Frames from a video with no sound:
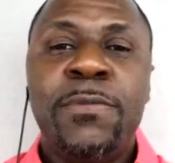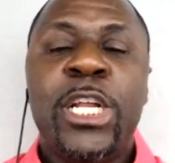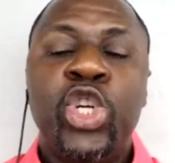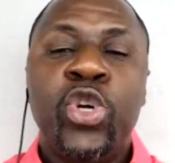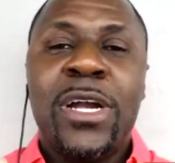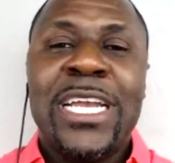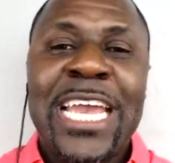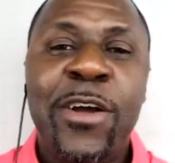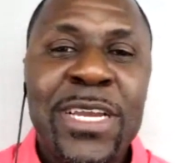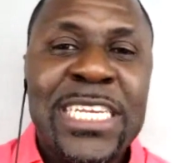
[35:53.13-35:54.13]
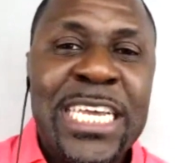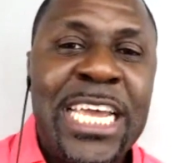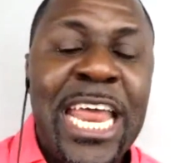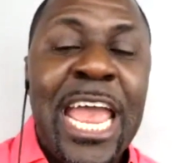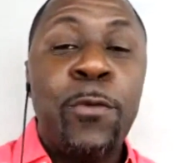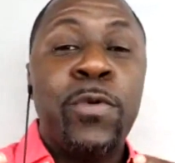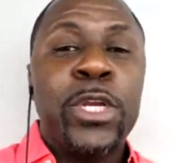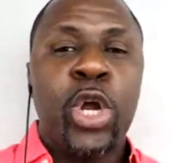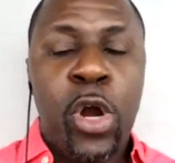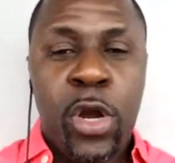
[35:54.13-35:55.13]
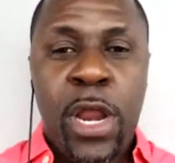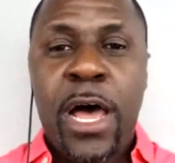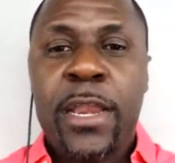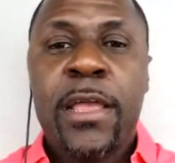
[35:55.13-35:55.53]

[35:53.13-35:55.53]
that you are guaranteed a return on.